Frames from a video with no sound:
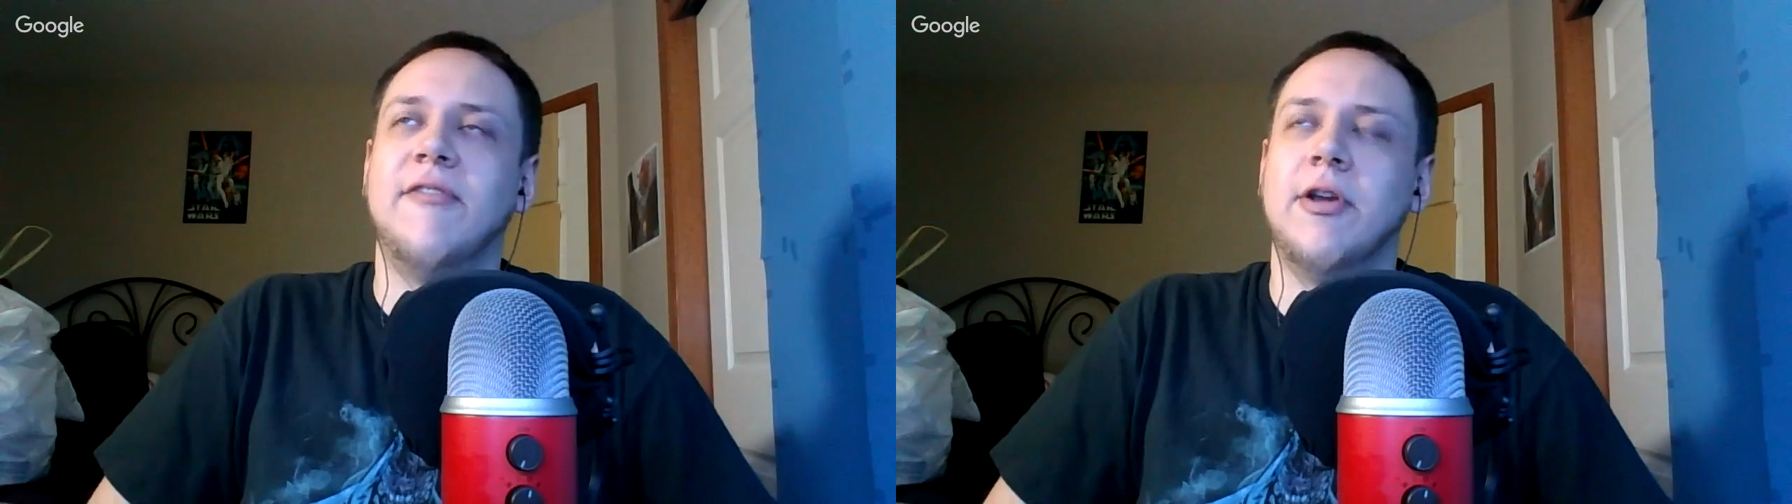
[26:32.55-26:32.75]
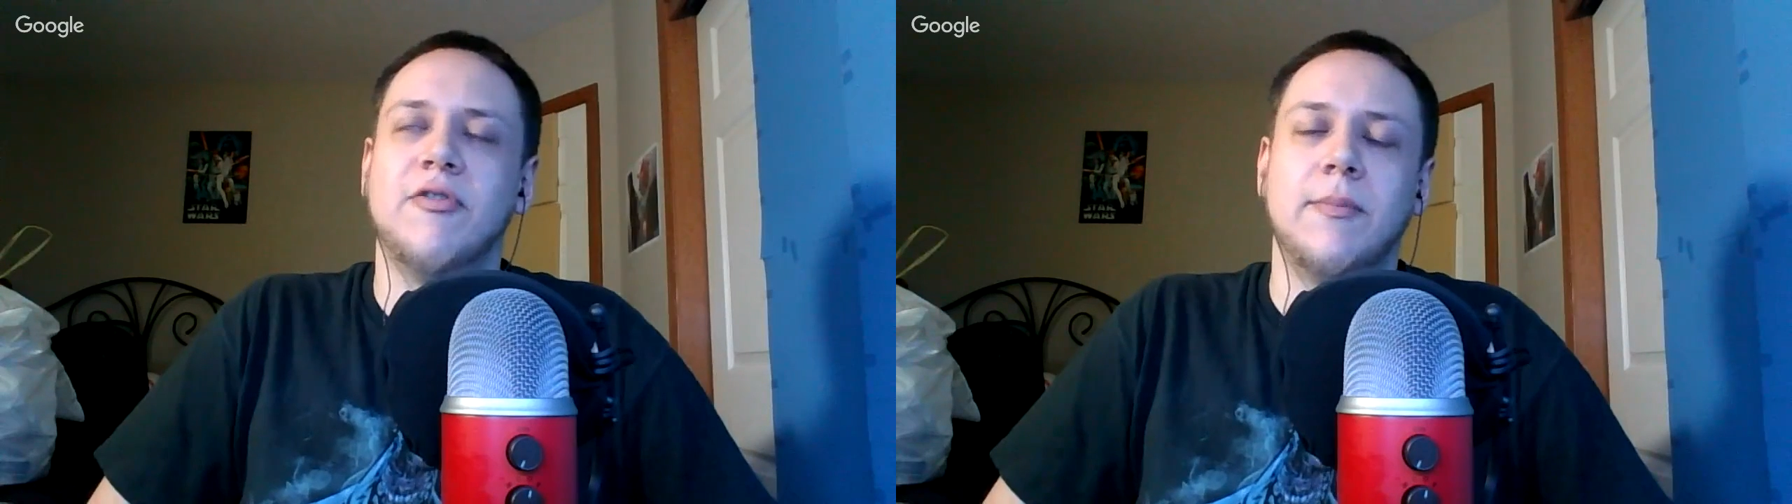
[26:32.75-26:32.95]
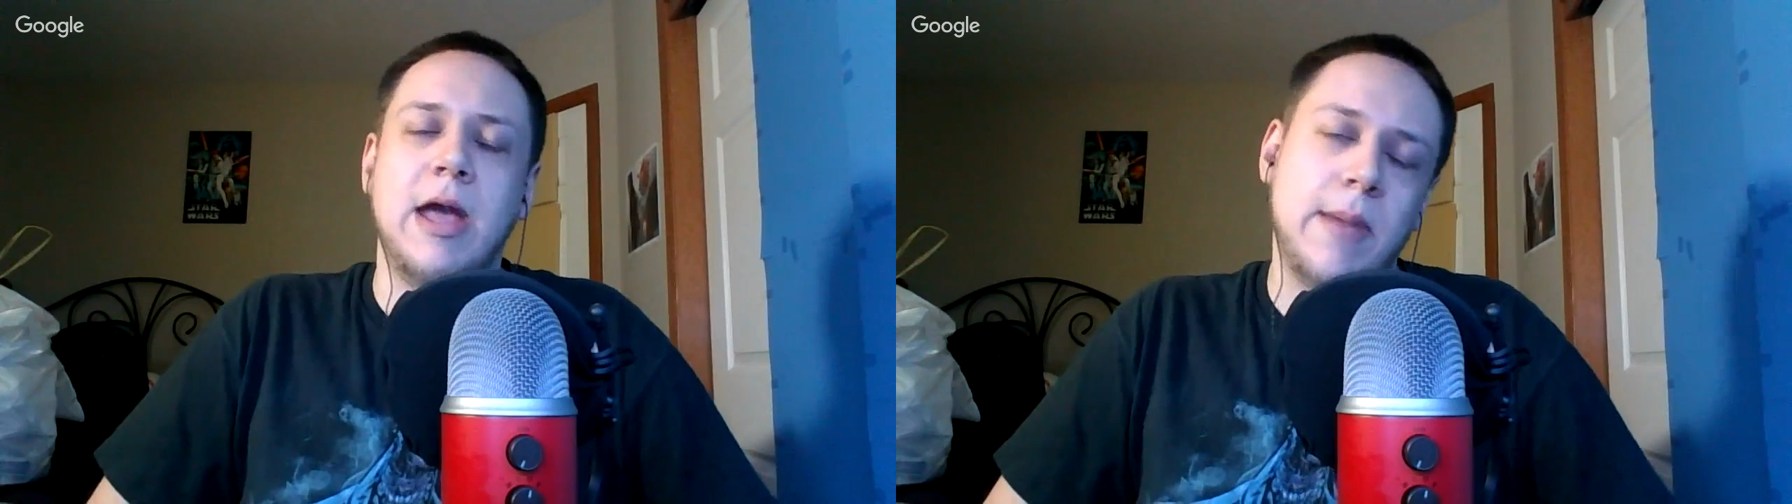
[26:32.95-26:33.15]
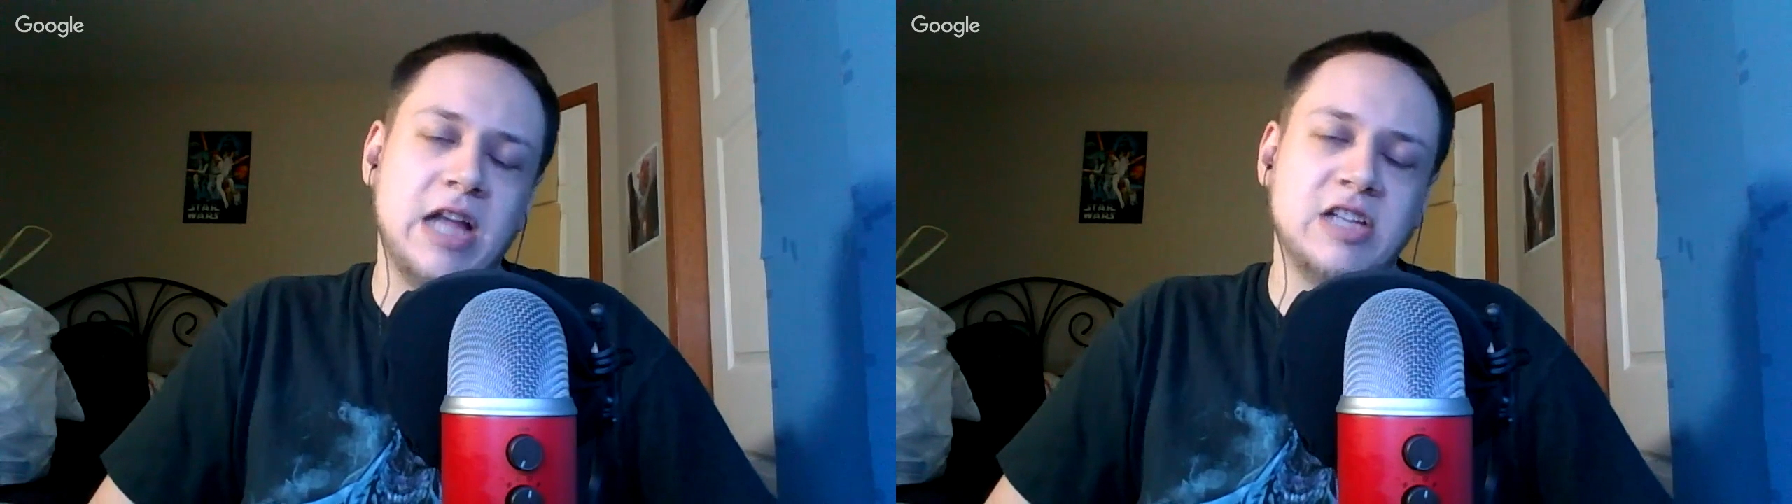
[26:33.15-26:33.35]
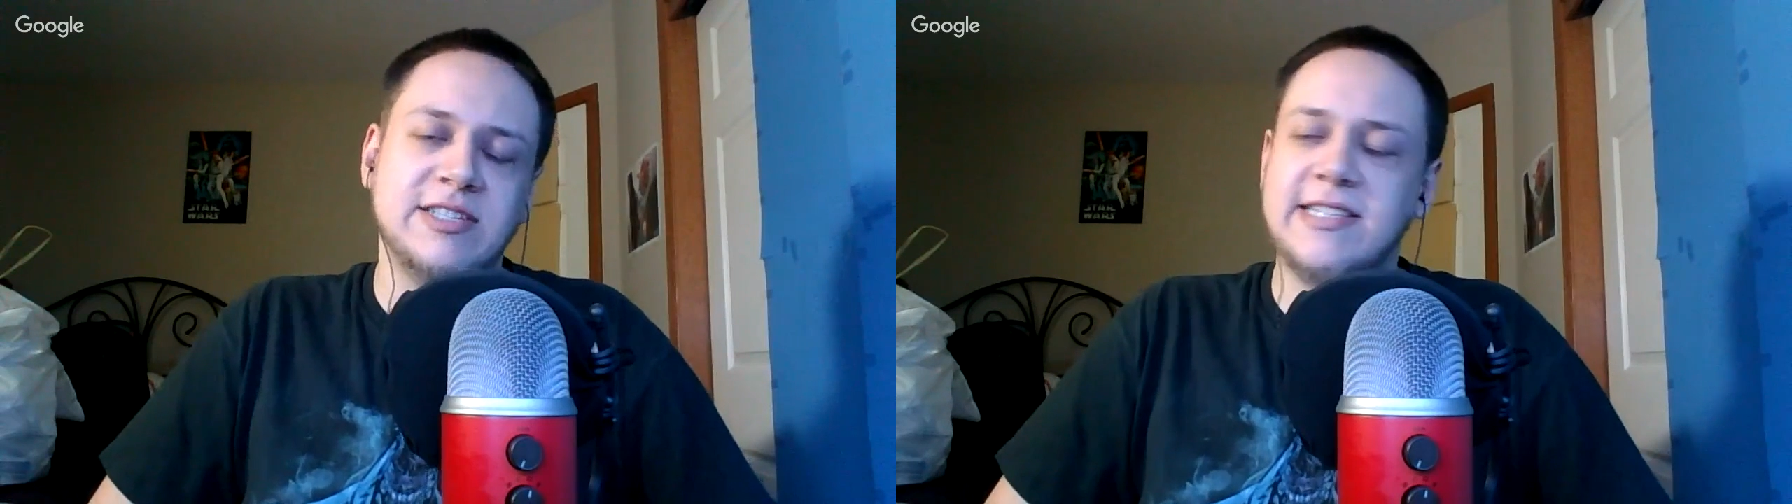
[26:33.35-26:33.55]
years from now,
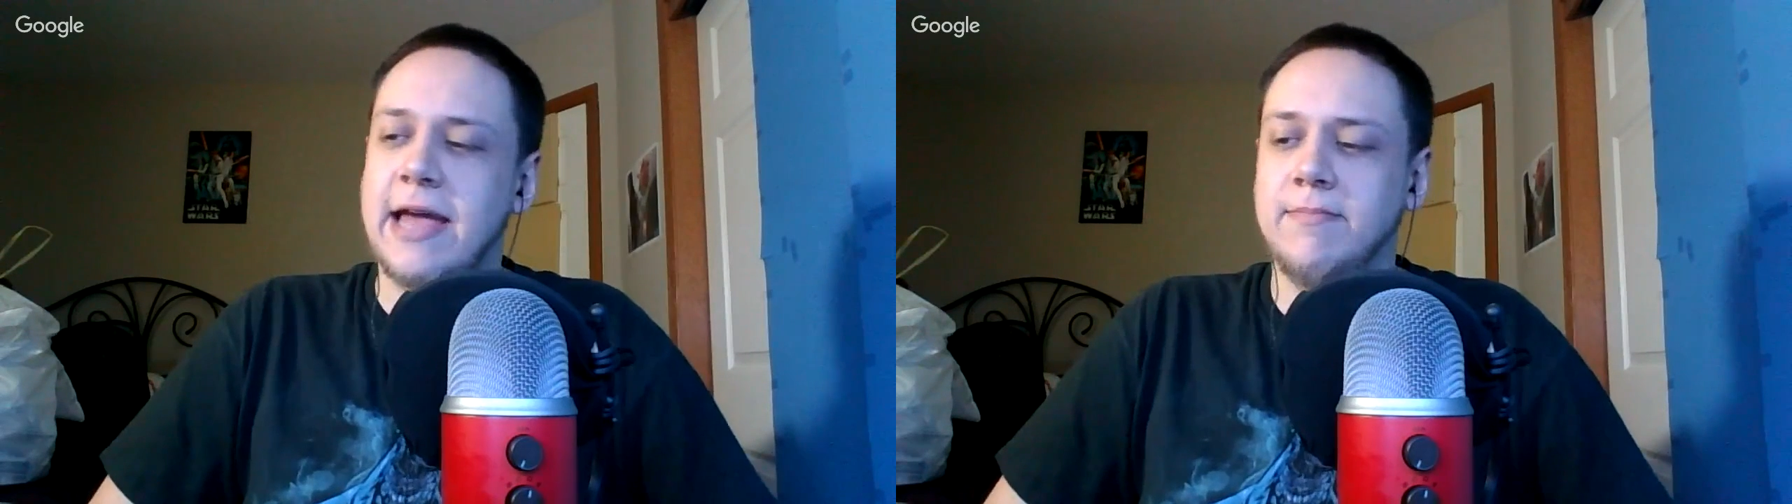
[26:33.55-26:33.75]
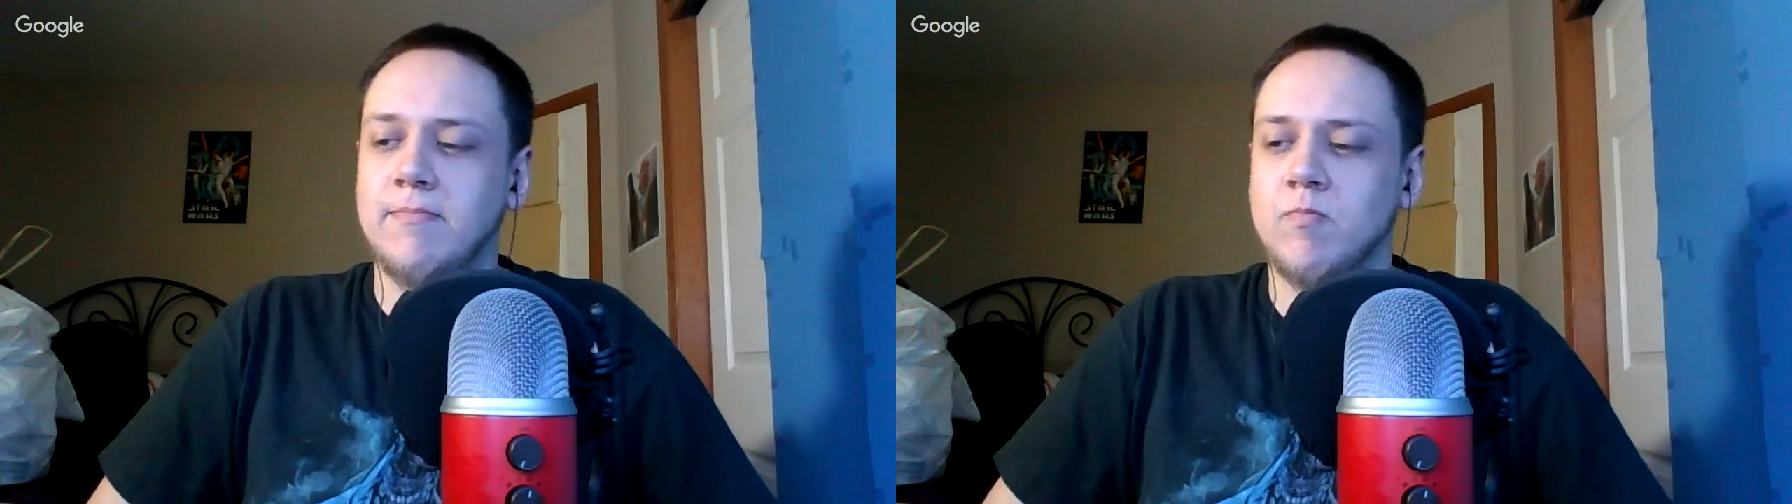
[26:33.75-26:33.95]
Magic's dead.